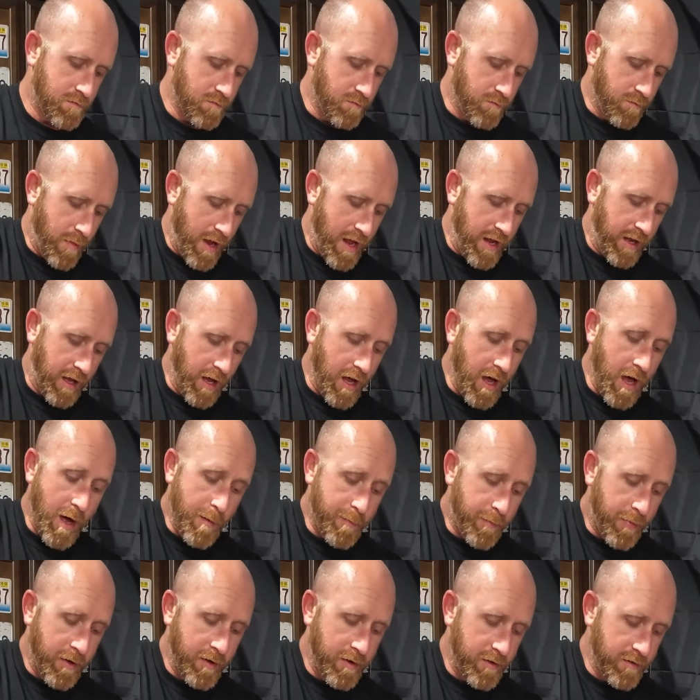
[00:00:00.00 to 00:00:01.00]
Make
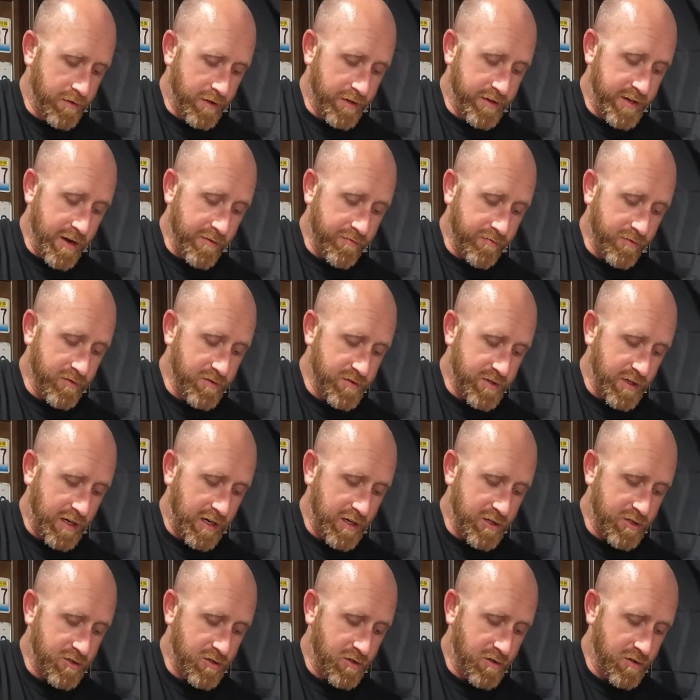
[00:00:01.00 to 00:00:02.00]
up the difference, I
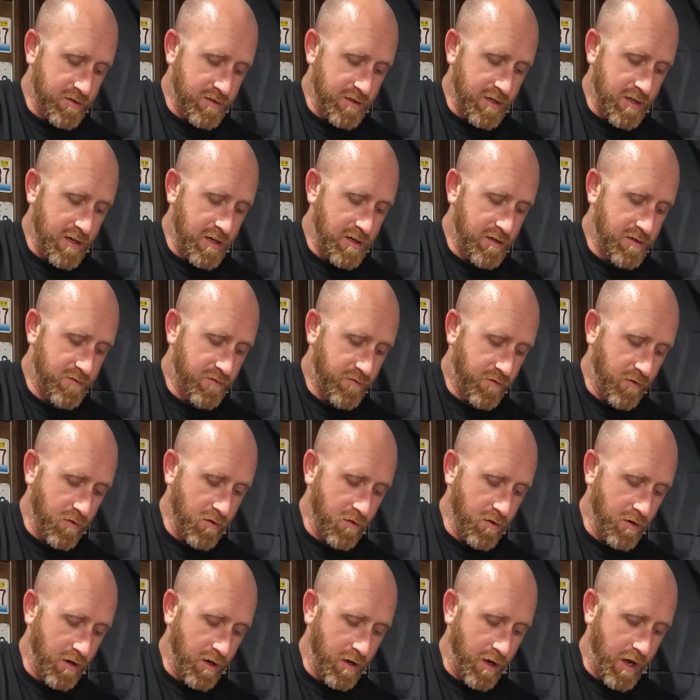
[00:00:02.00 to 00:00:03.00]
guess you could say,
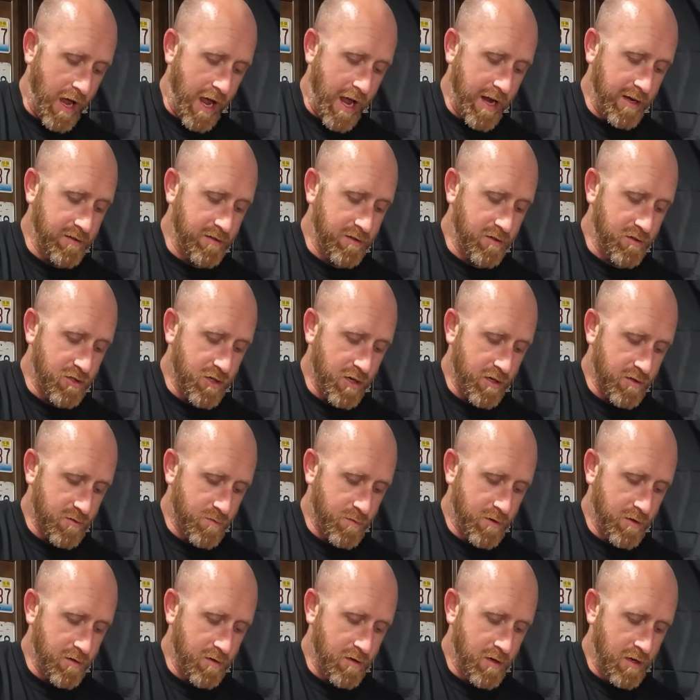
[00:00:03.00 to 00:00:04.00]
for height
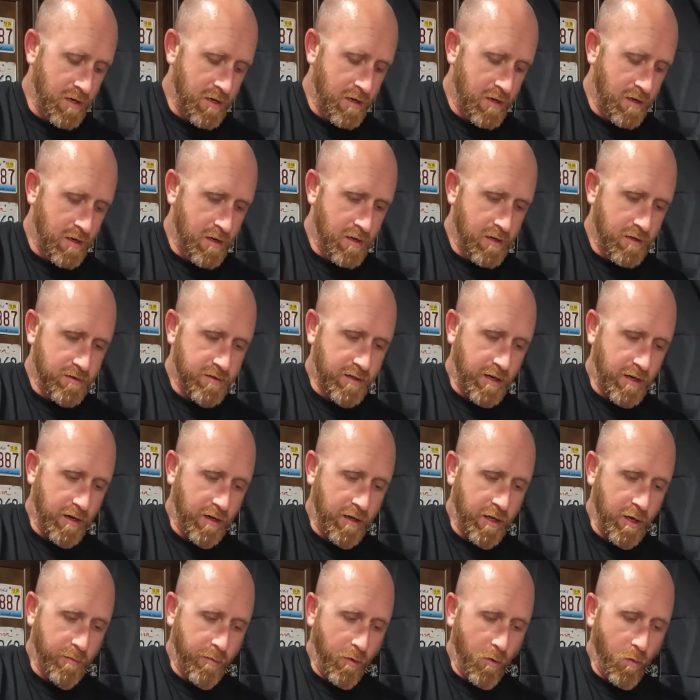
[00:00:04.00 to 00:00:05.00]
adjustment. It's got a
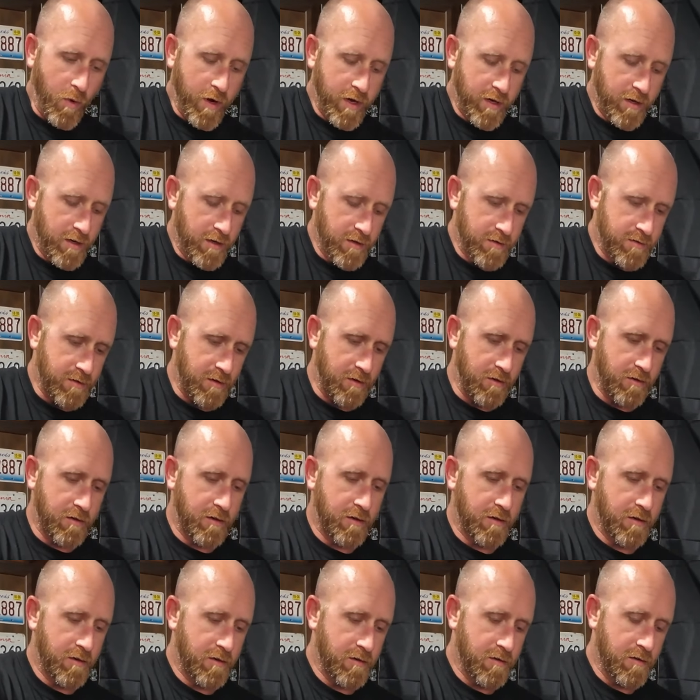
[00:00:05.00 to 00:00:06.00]
couple wing nuts on
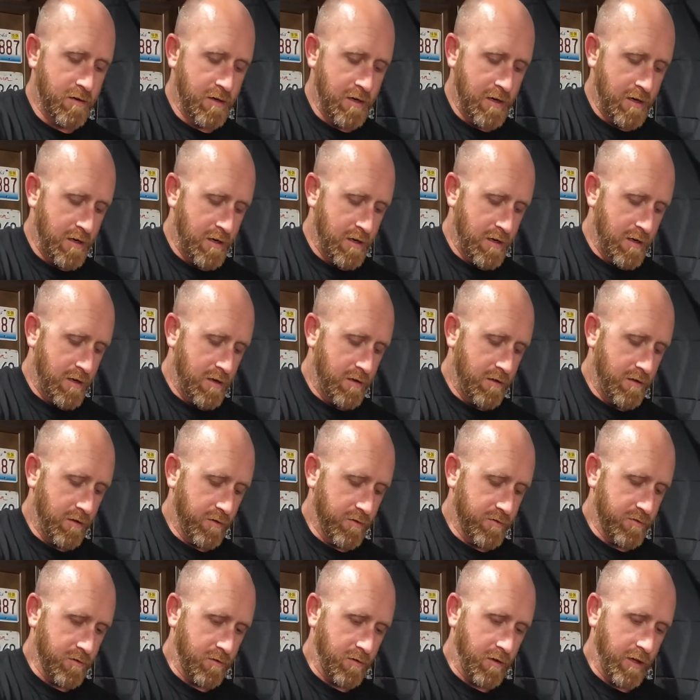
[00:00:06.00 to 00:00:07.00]
there.
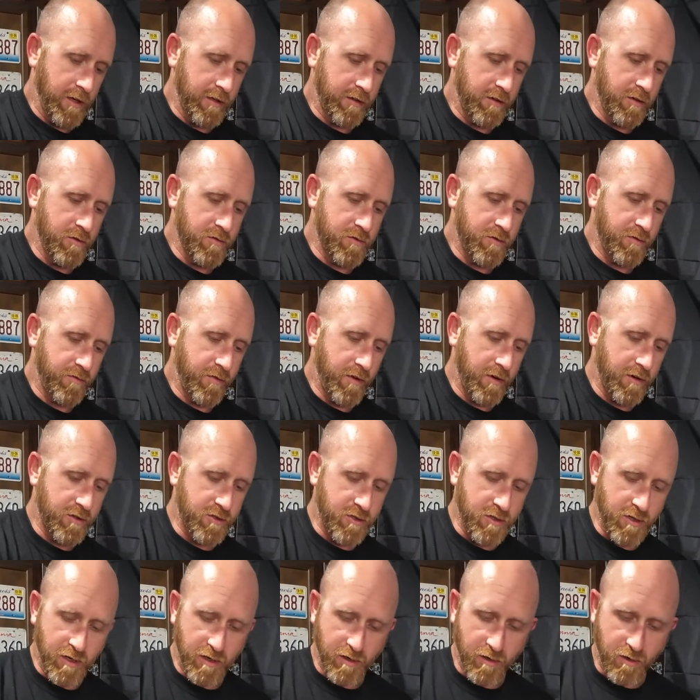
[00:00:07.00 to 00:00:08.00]
Those look like those are
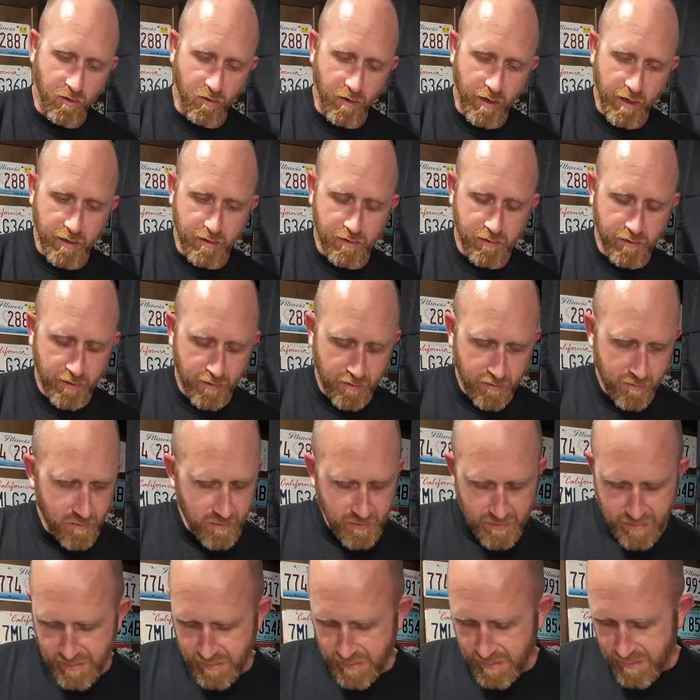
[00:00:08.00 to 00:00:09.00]
functioning correctly.
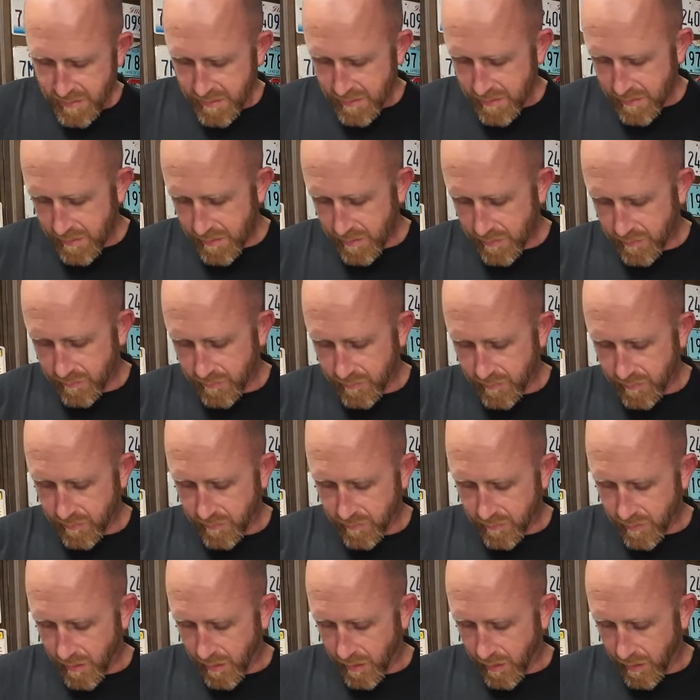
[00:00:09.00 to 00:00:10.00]
And
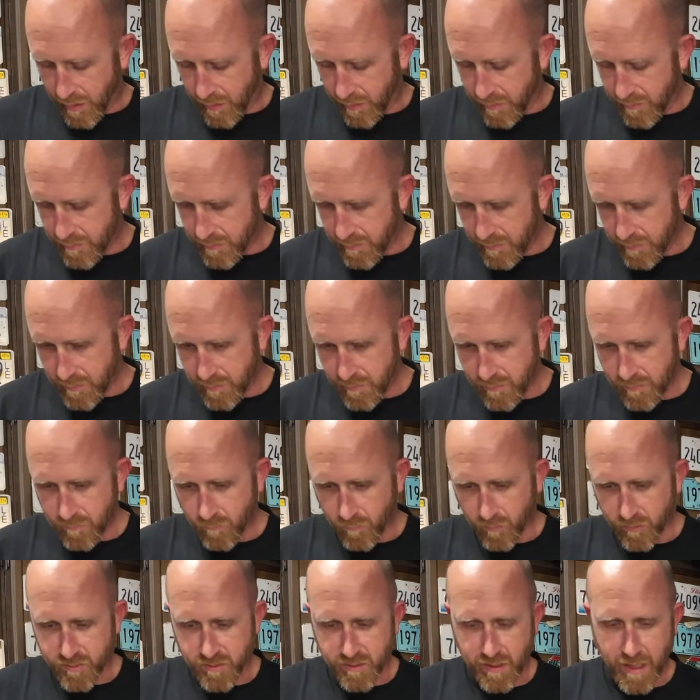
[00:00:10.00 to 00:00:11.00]
then
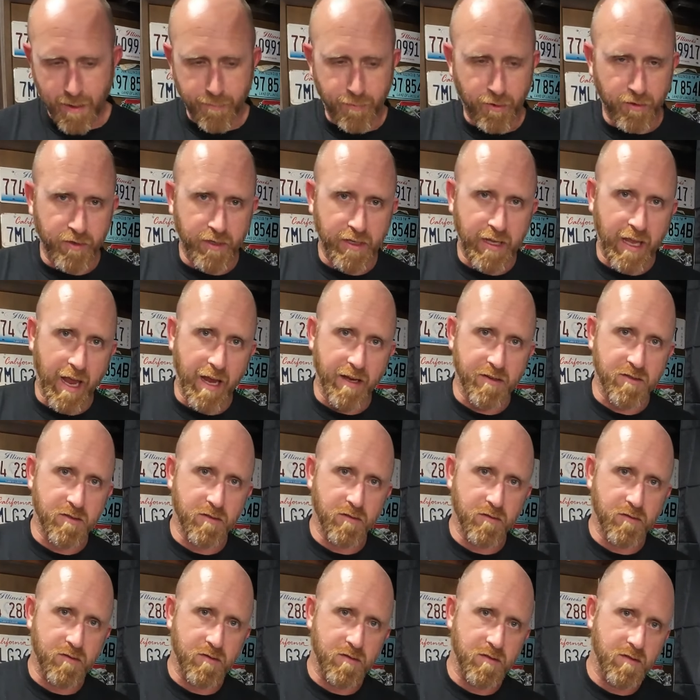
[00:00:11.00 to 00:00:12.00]
we'll slap on the
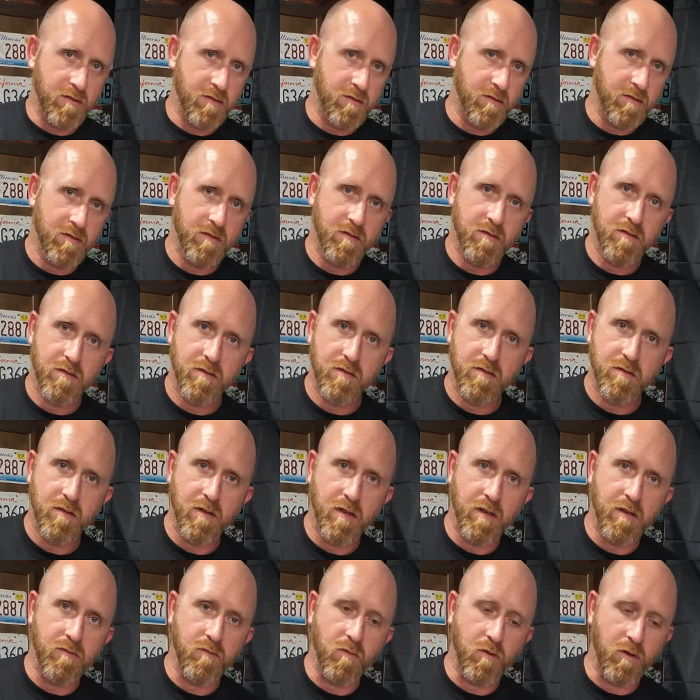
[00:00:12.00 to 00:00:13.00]
casters
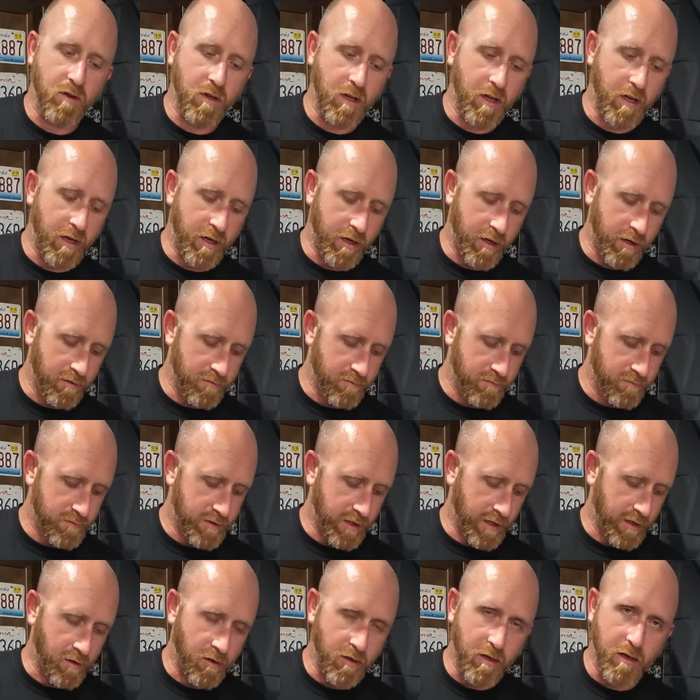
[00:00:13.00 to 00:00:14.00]
and we'll
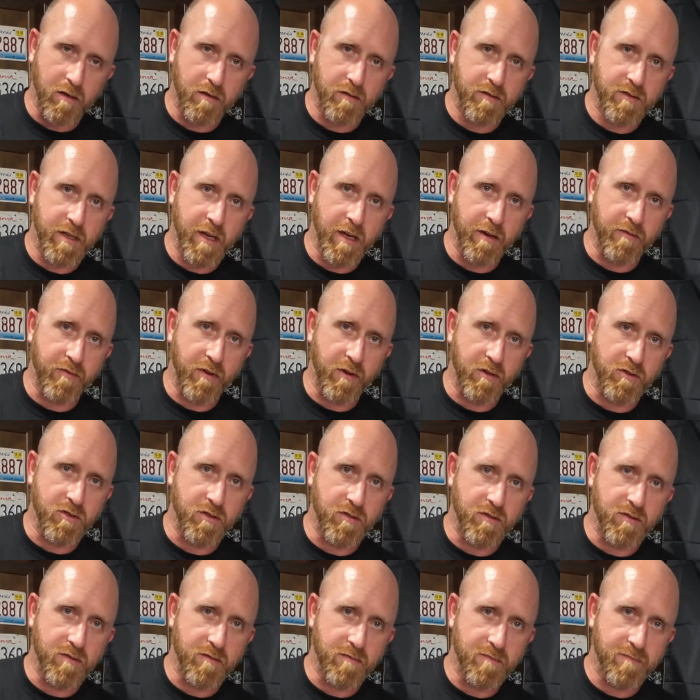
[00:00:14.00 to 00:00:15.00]
take a look, see how it
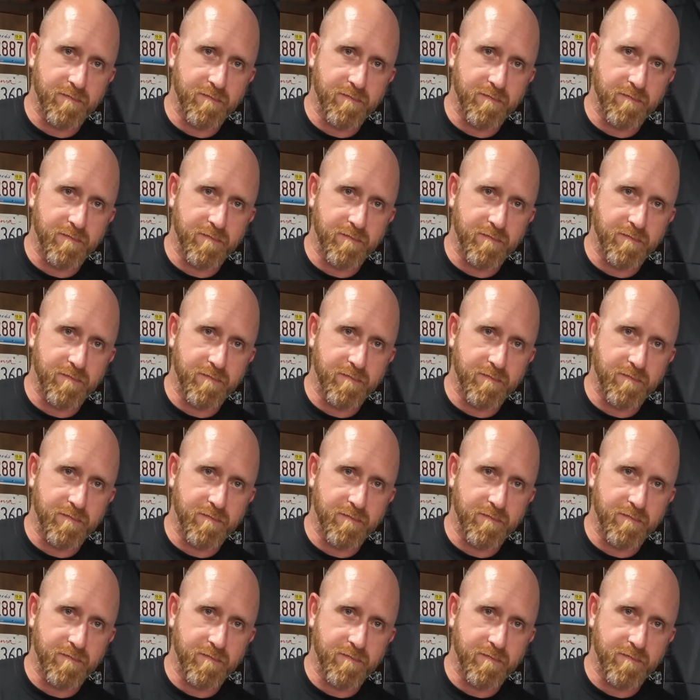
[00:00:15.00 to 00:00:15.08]
functions.